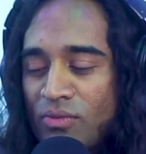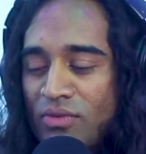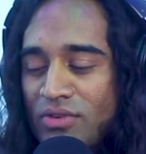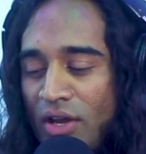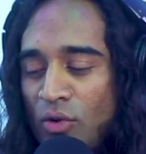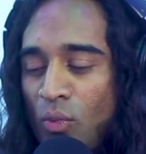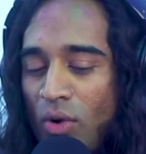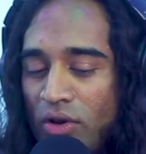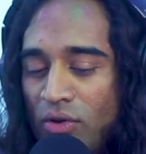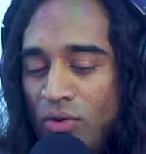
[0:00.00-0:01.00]
Danu, what
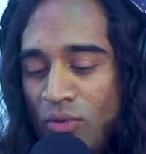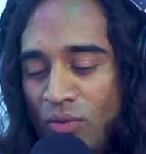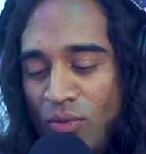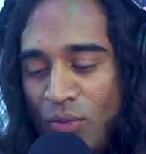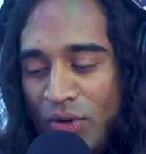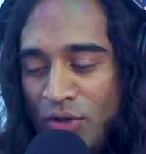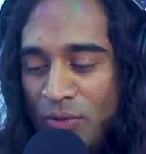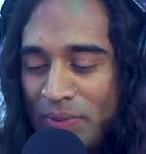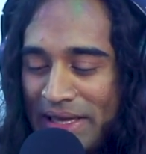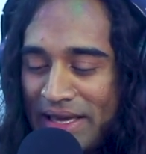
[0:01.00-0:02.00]
do you
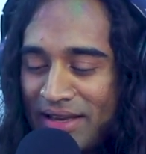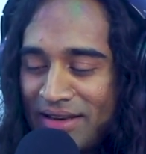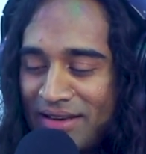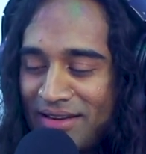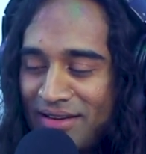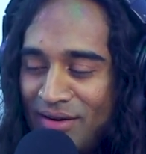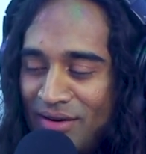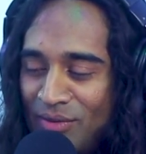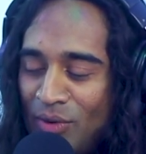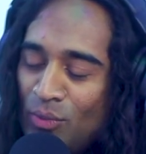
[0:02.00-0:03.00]
plan?
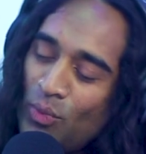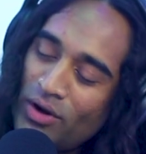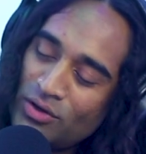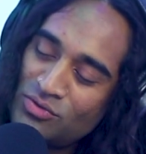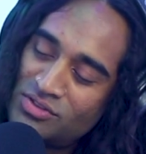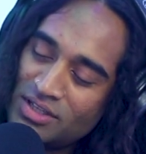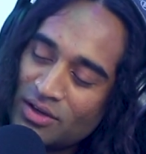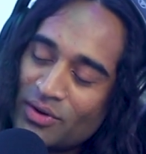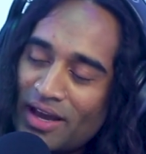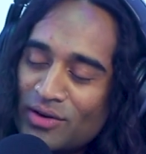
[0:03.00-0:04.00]
Where do you see?
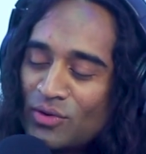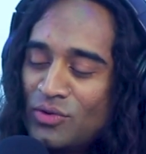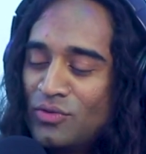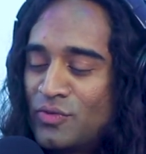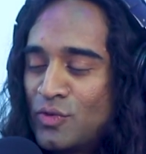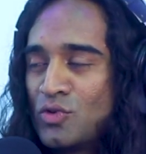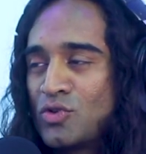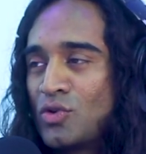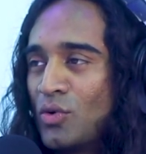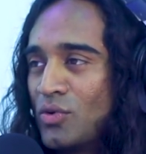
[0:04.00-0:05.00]
Okay, I know you've
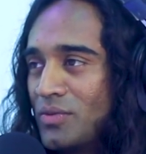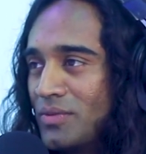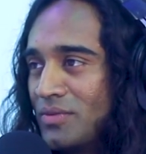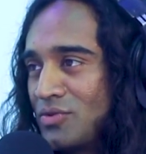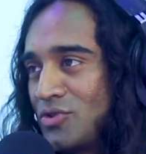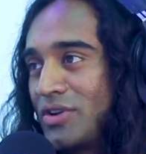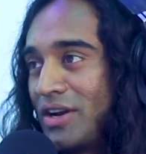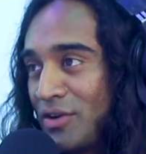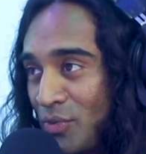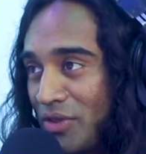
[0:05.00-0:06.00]

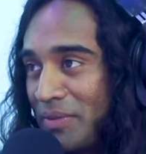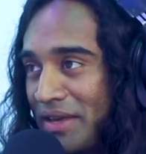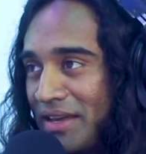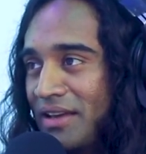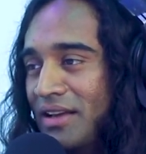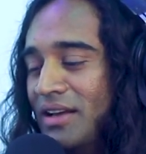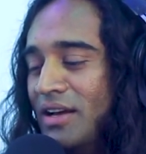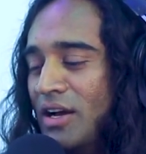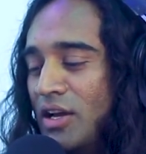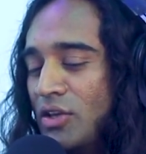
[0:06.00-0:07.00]
shared with me
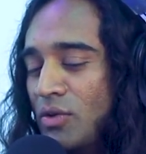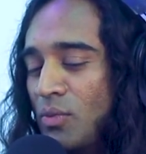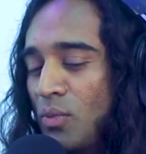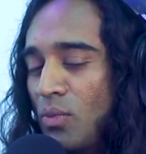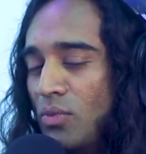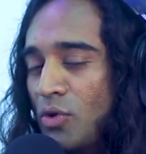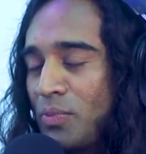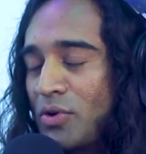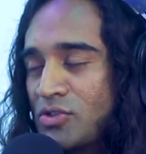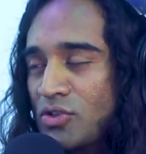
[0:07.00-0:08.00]
your
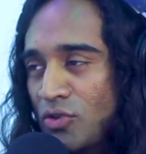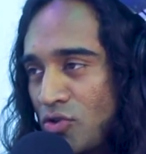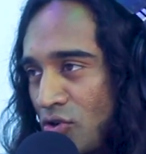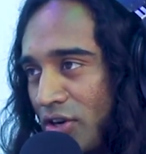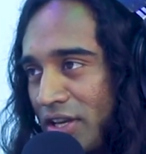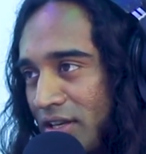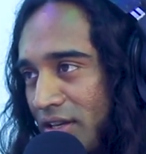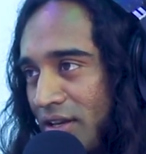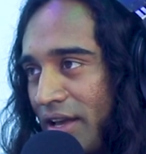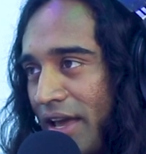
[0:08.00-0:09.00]
personal journey
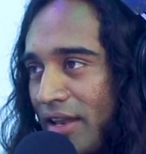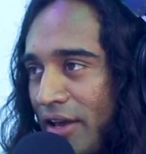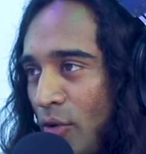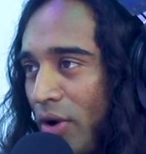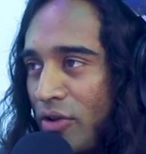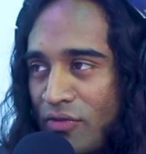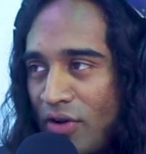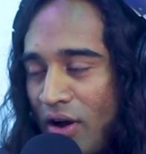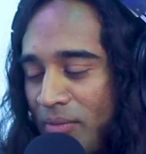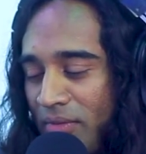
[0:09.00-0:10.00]
and like where you've
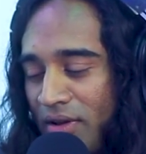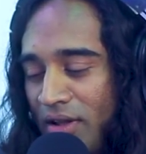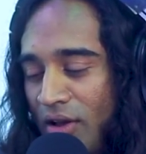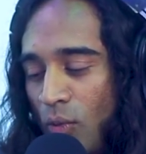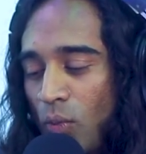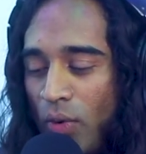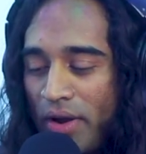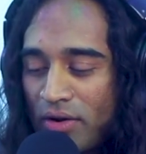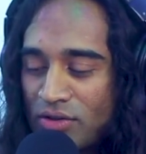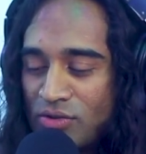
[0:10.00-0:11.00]
come.
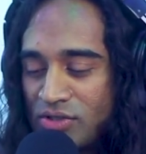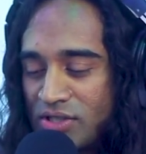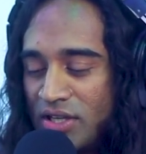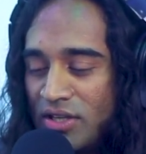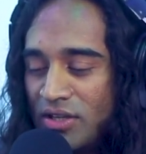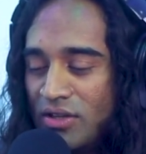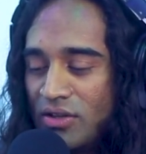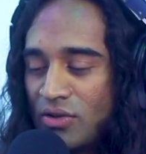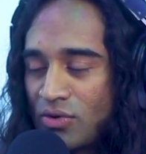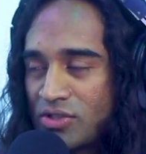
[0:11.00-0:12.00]
Where do you see
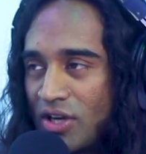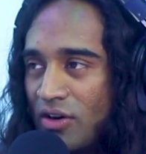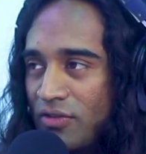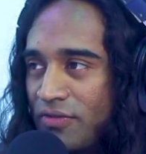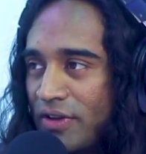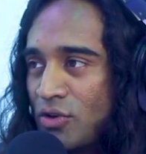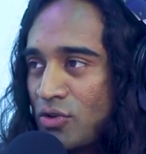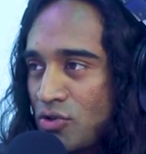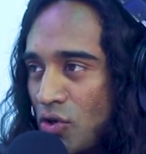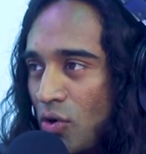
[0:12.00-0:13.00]
yourself in your
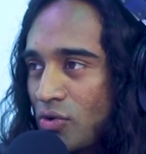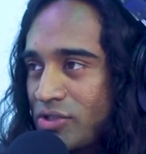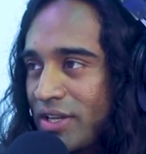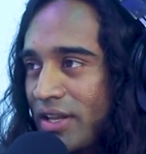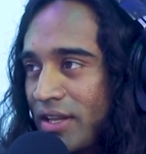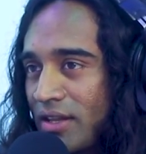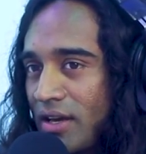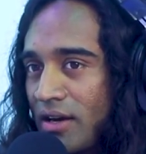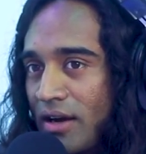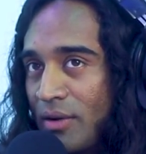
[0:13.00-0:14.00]
shows and
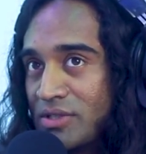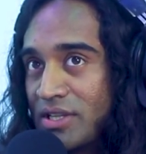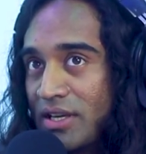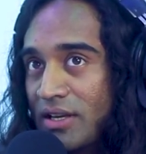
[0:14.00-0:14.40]
I would say